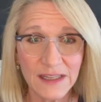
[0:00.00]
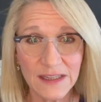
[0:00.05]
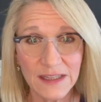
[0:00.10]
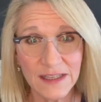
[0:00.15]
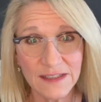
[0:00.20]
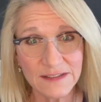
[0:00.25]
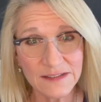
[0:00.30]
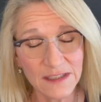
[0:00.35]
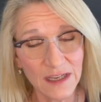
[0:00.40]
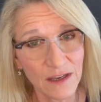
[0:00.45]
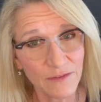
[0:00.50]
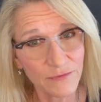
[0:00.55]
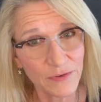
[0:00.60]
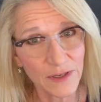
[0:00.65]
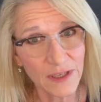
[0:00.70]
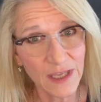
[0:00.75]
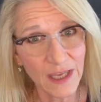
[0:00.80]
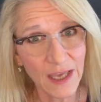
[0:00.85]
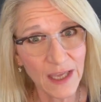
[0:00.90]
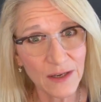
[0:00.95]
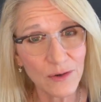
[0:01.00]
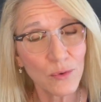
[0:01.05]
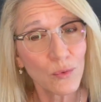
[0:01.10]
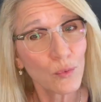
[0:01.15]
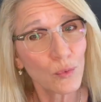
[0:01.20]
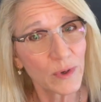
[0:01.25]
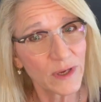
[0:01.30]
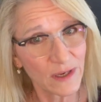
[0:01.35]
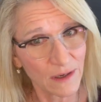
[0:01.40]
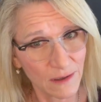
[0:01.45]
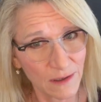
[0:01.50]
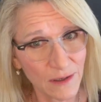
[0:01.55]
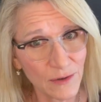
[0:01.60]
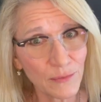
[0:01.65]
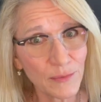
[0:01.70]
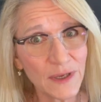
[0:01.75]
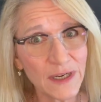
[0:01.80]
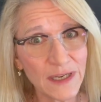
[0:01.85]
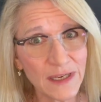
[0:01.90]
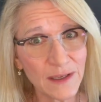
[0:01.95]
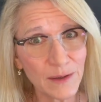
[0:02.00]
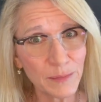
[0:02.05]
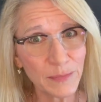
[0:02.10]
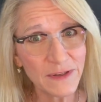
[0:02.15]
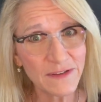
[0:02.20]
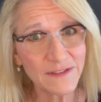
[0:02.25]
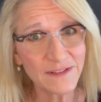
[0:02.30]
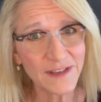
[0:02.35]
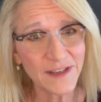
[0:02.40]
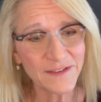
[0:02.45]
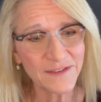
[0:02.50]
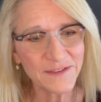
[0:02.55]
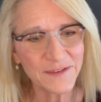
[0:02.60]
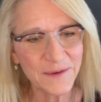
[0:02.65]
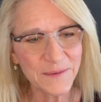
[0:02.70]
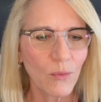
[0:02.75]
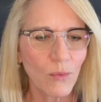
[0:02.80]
Let's not forget, we are running a business.